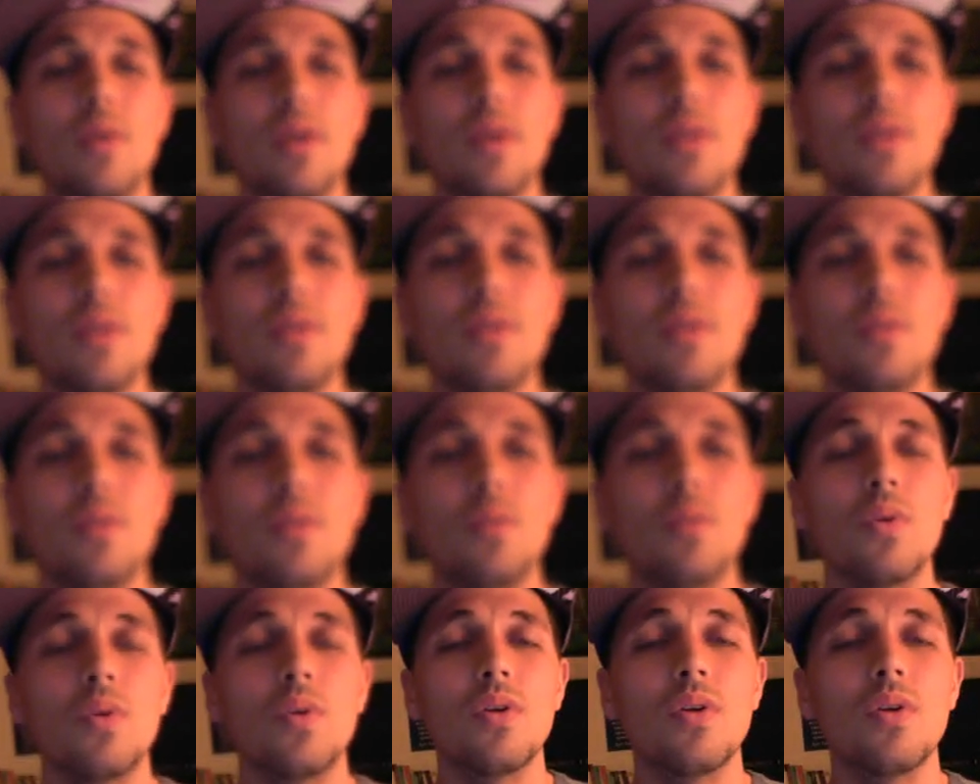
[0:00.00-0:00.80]
you know,
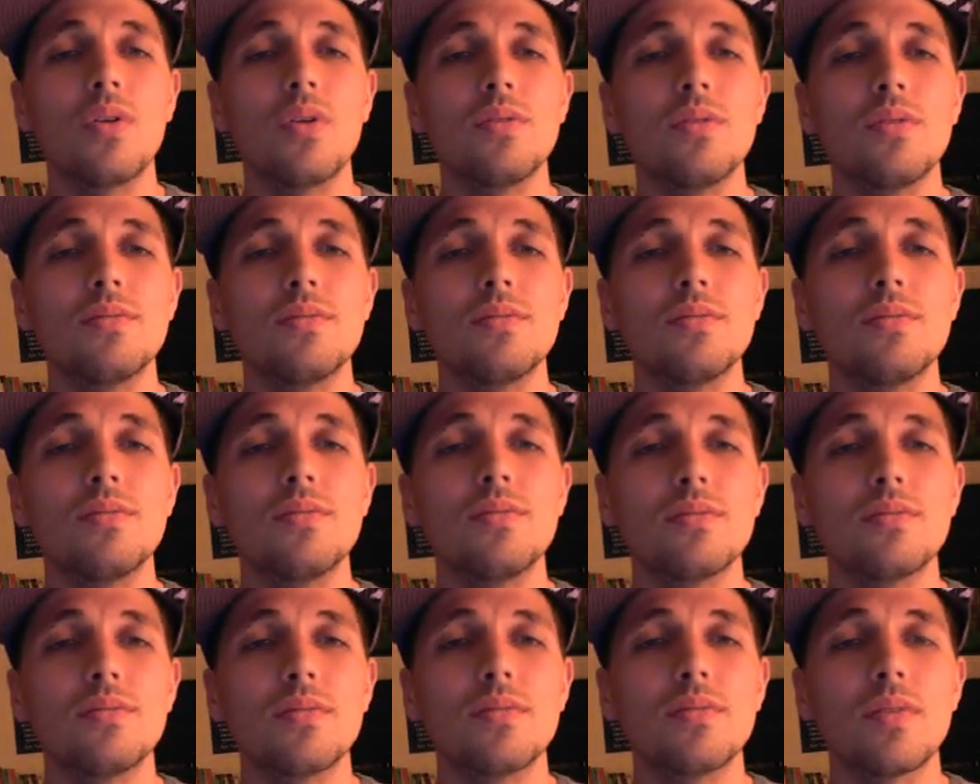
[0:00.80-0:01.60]
will
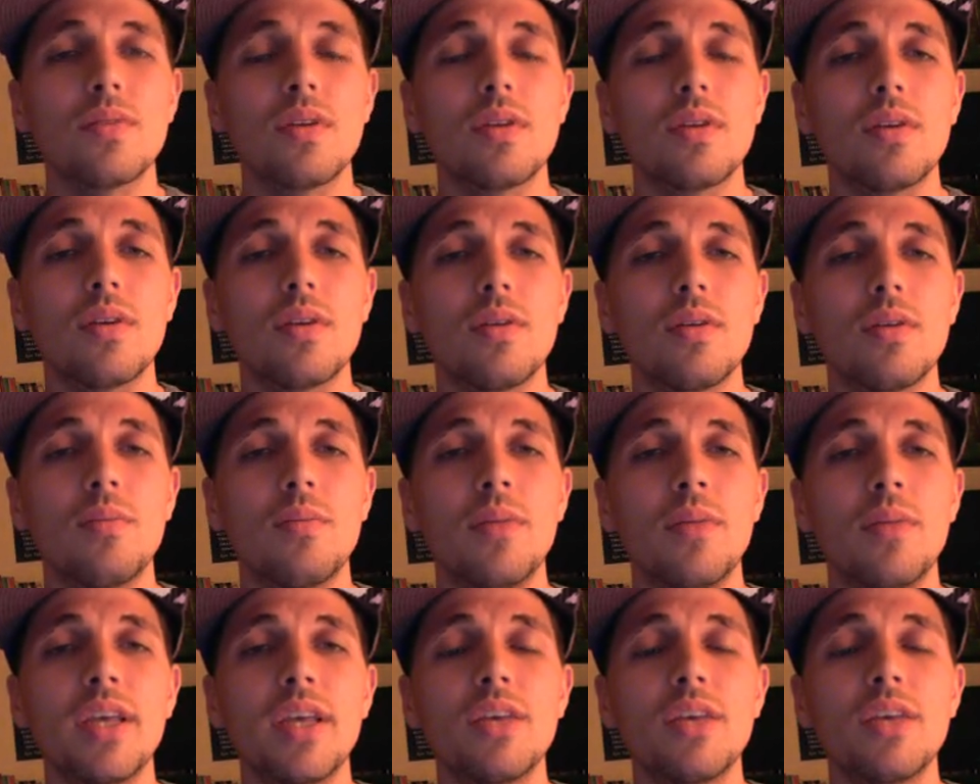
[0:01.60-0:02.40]

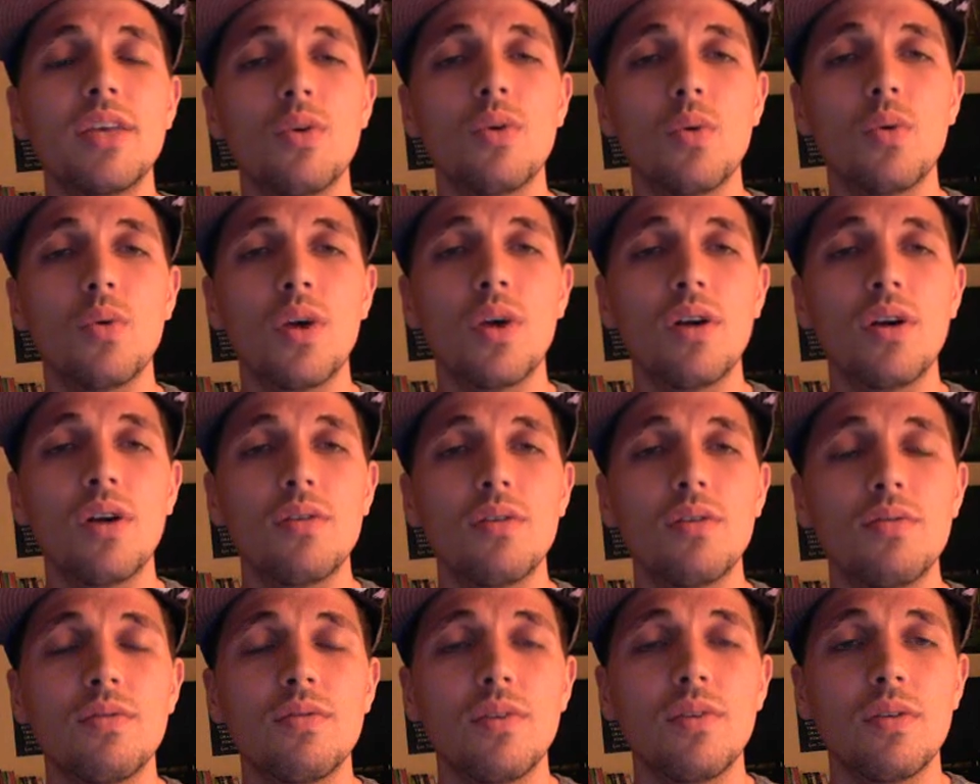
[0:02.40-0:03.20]
make you aware
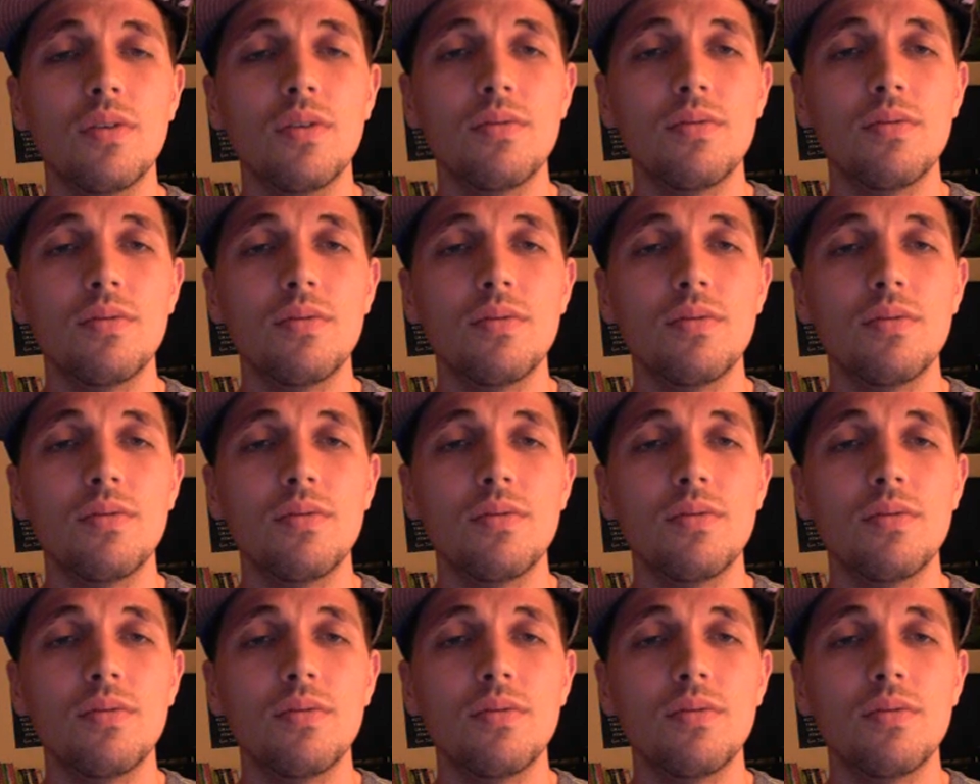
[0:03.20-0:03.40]
of